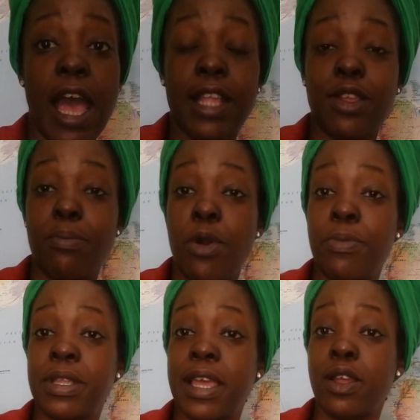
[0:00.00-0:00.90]
And the
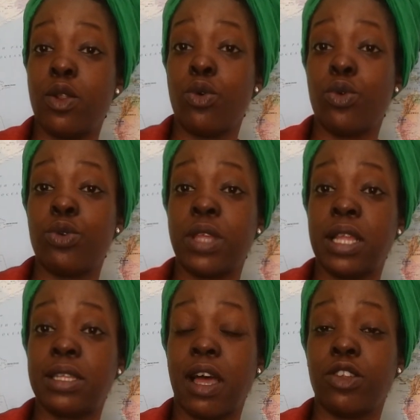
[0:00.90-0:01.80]
moment that you look good
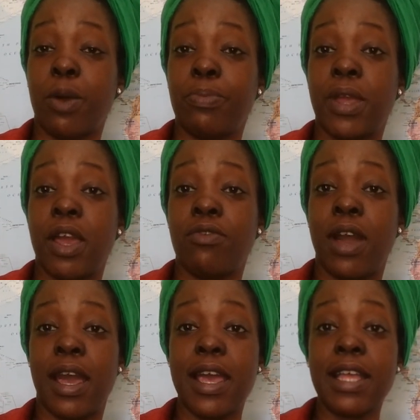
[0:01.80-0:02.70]
and turn up here,
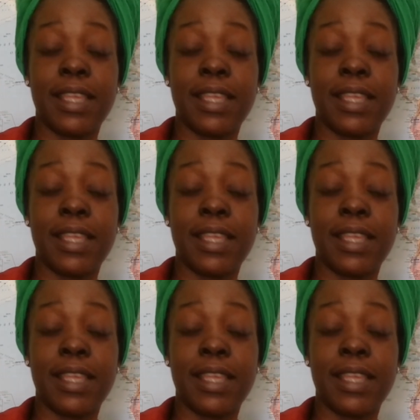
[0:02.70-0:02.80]
right,